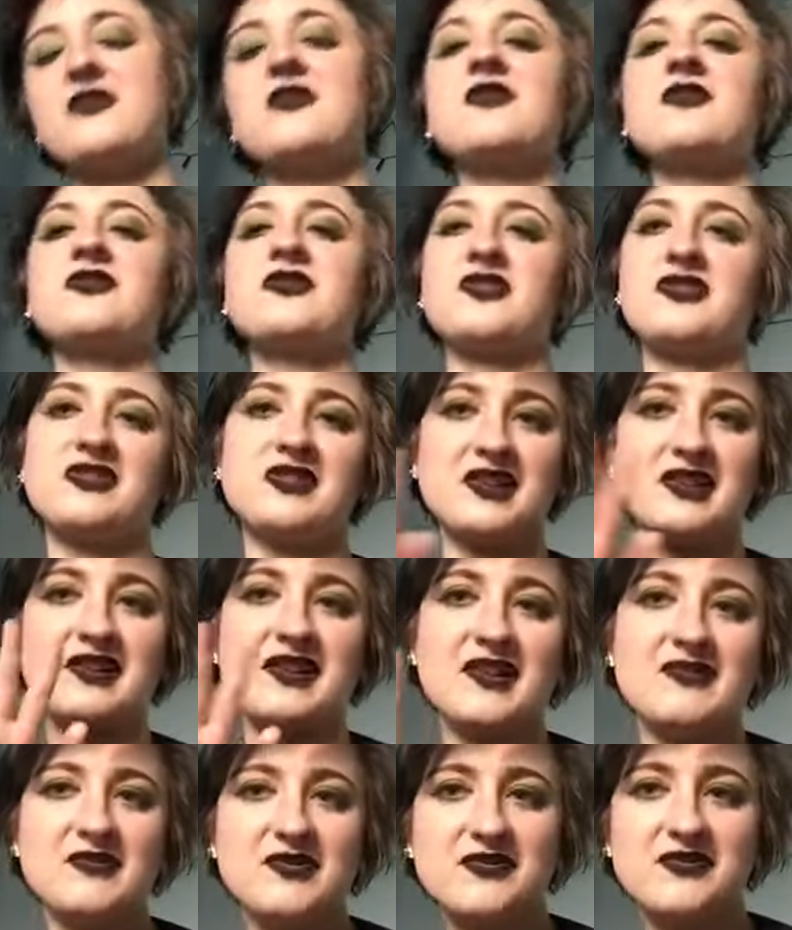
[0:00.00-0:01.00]
Just to
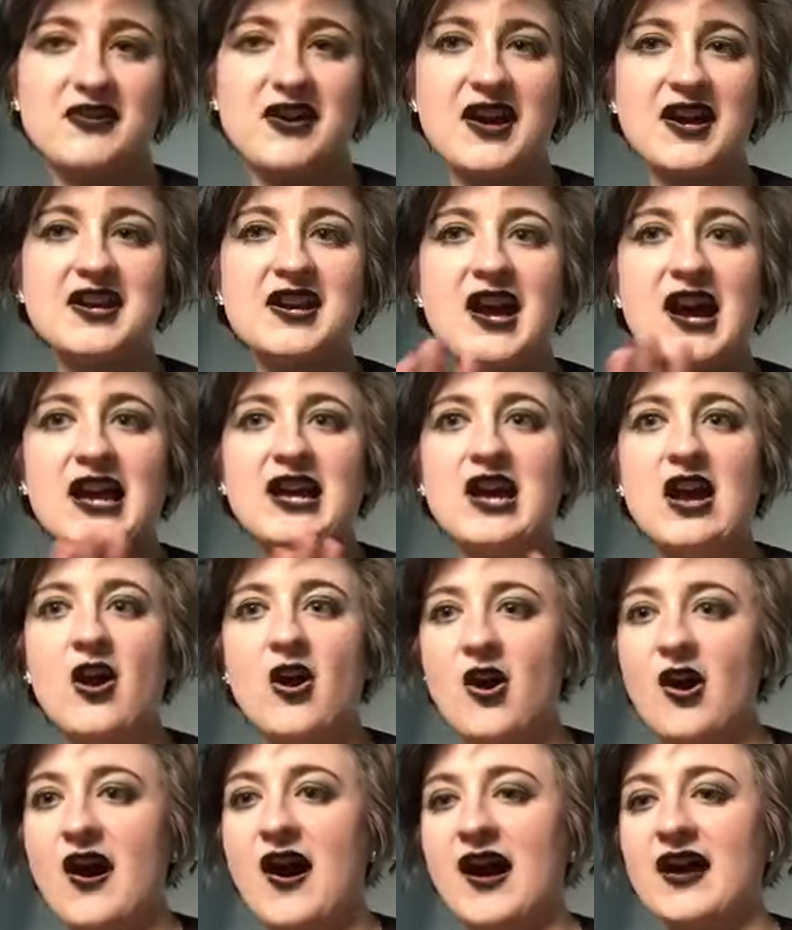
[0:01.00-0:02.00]
clarify, I
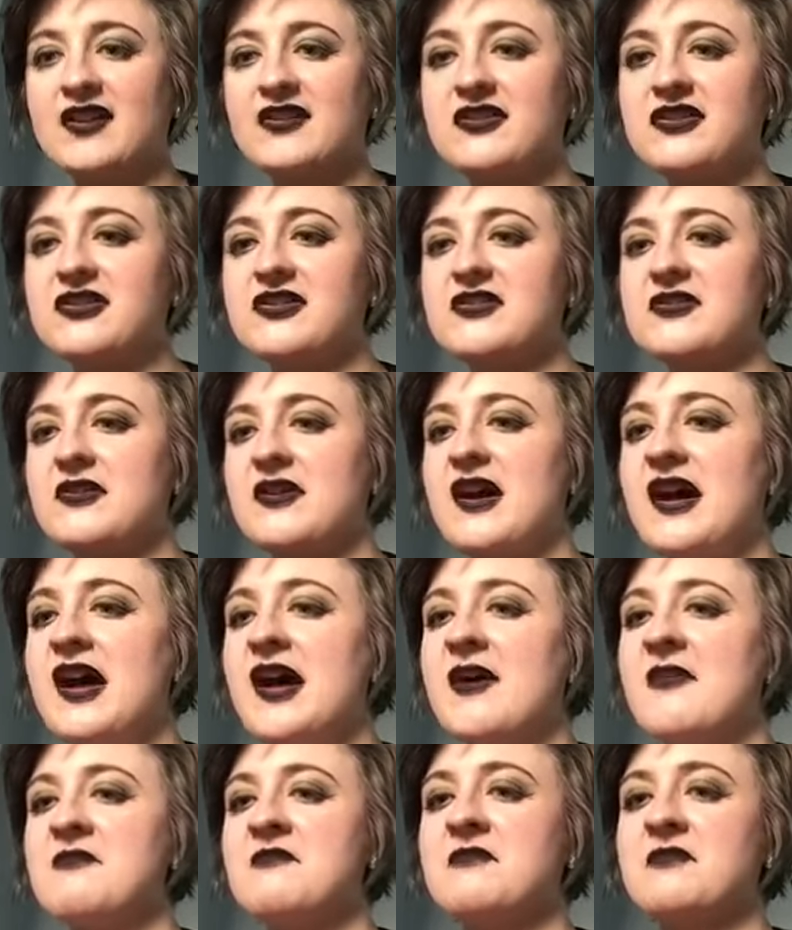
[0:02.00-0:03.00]
asked
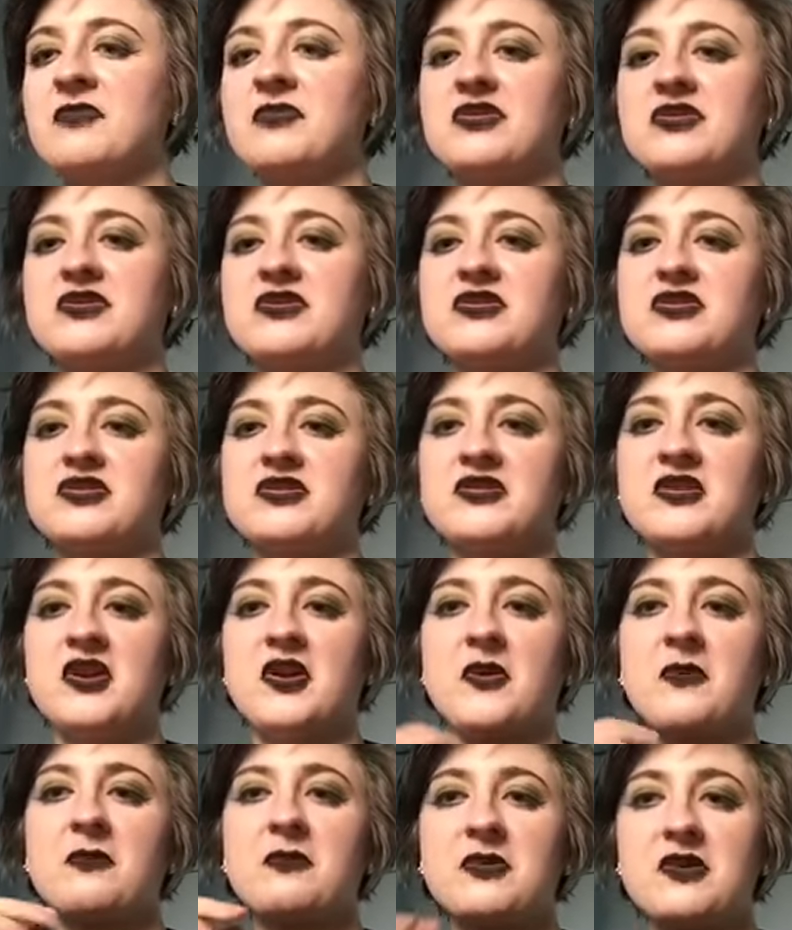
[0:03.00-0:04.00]
um,
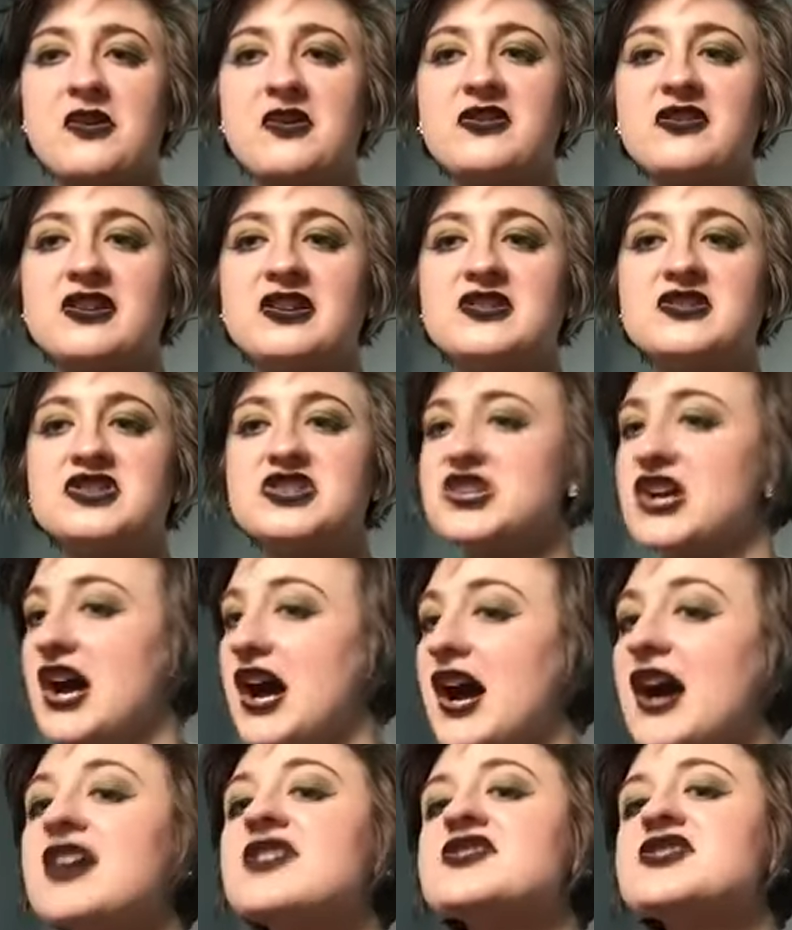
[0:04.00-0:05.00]
the person in
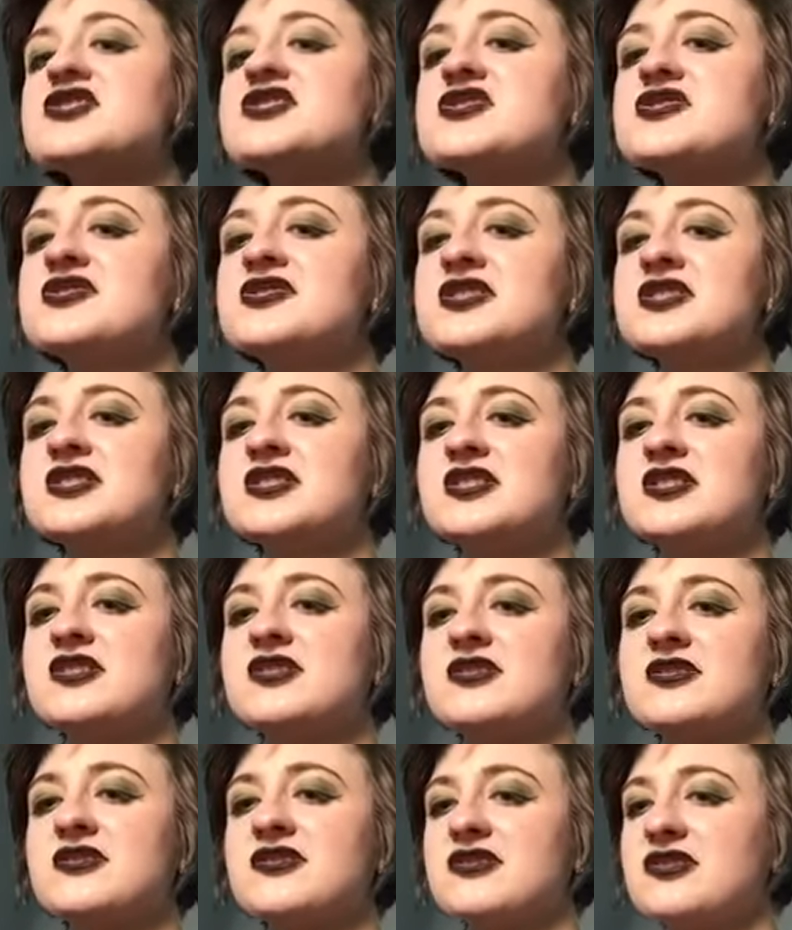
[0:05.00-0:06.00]
charge
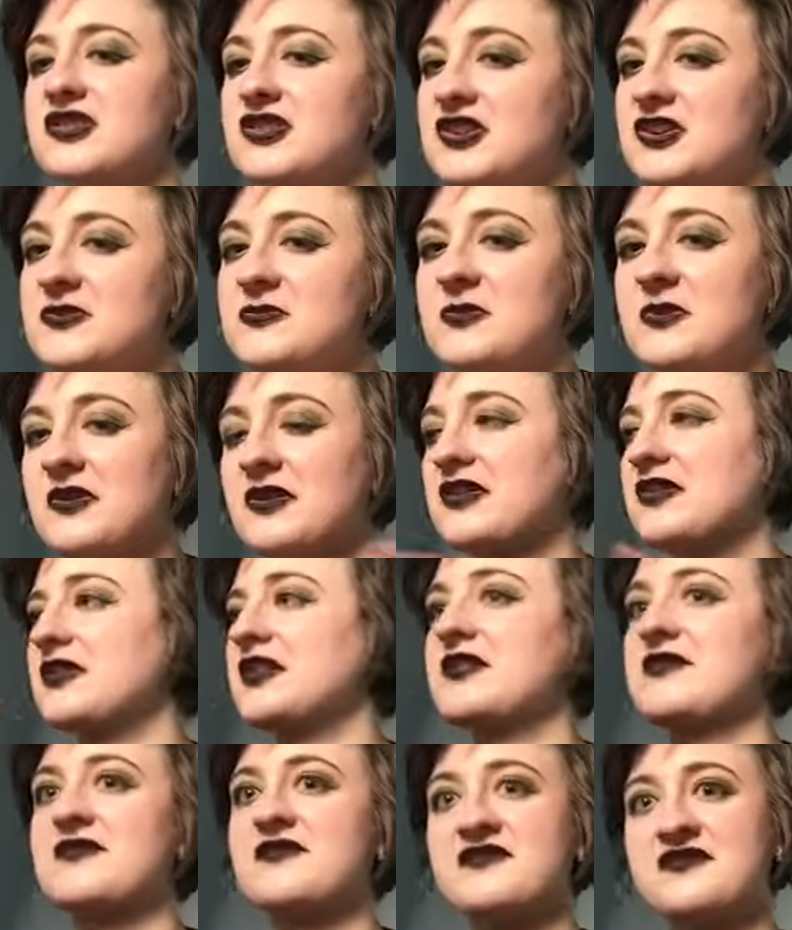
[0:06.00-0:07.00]
to
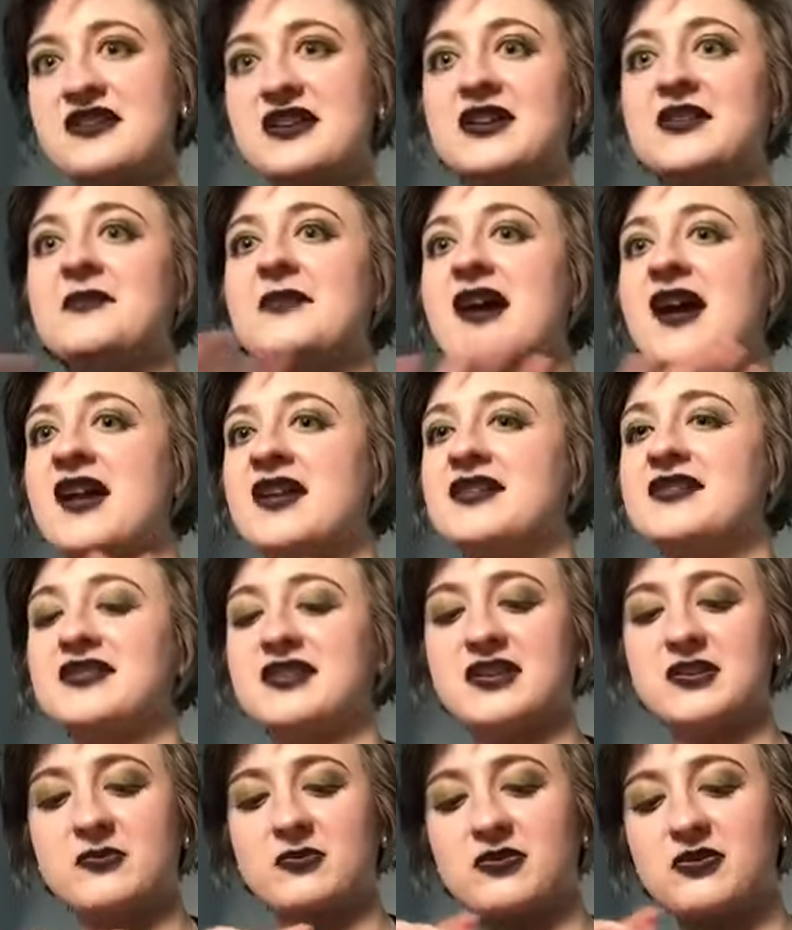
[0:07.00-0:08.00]
film and
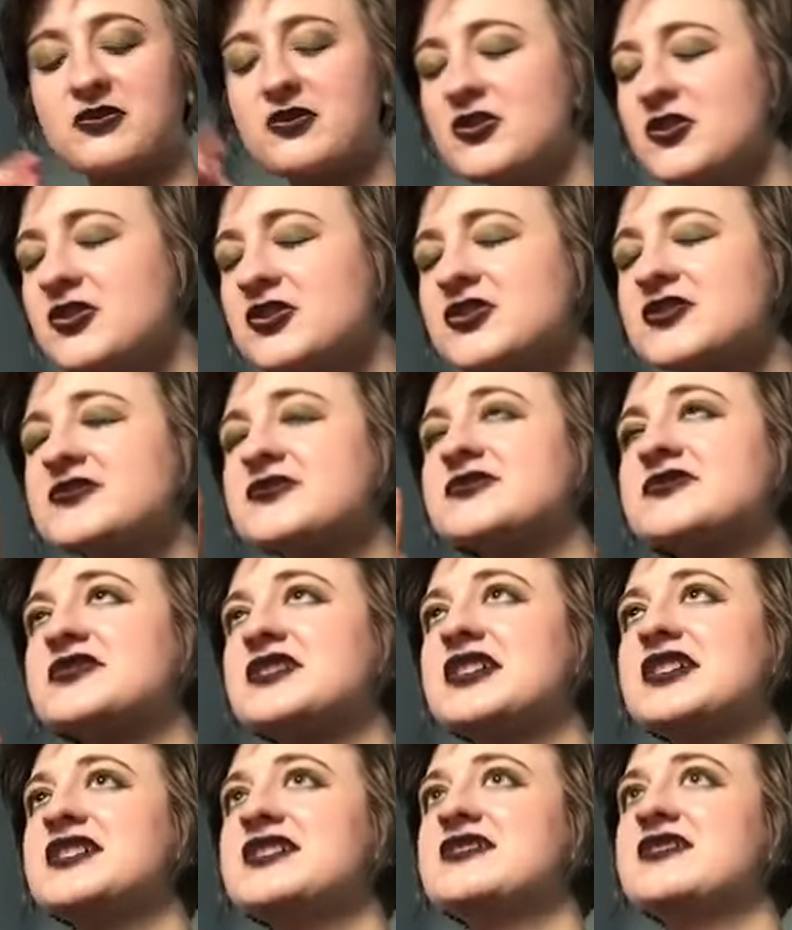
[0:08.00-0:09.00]
it was so
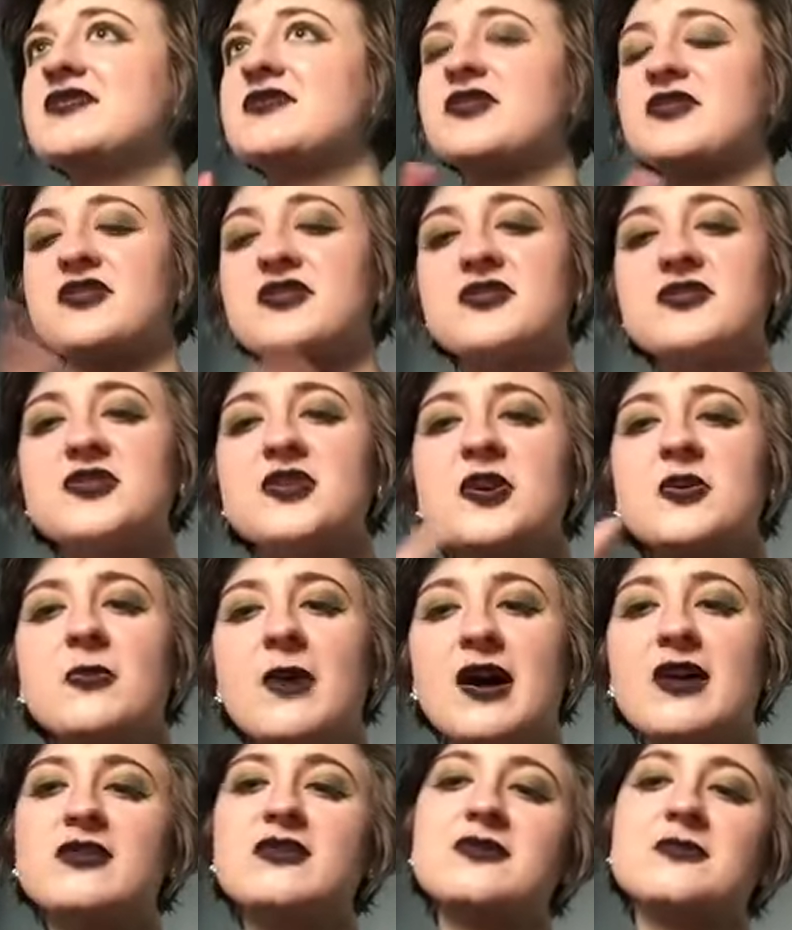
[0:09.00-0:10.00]
lovely, they're so
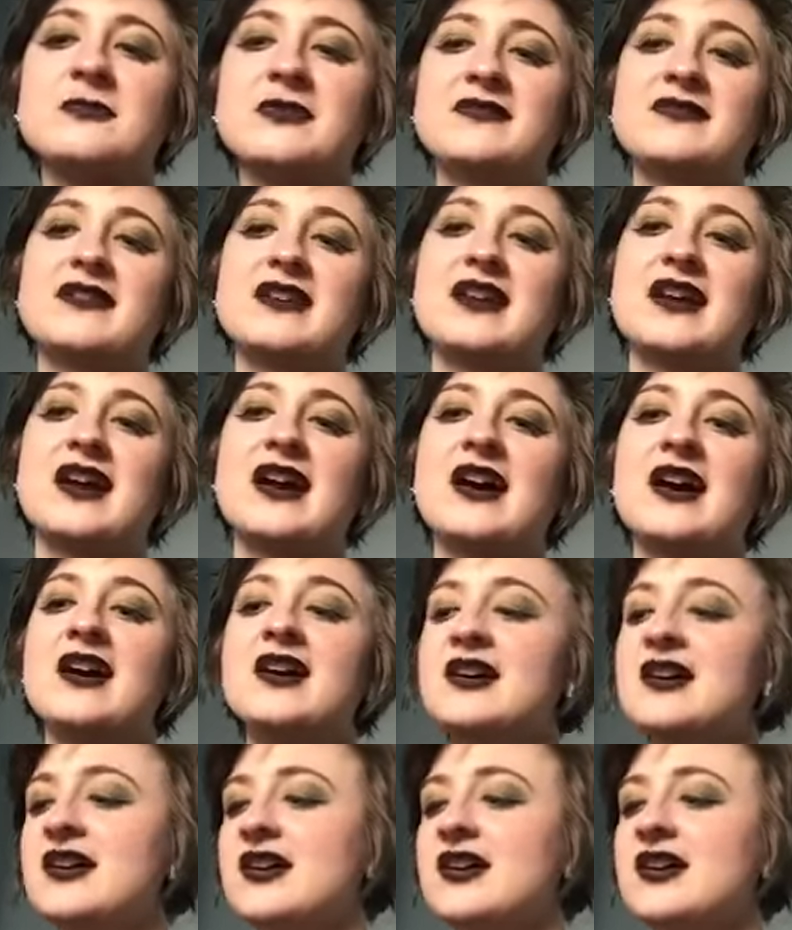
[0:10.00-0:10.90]
welcoming they are.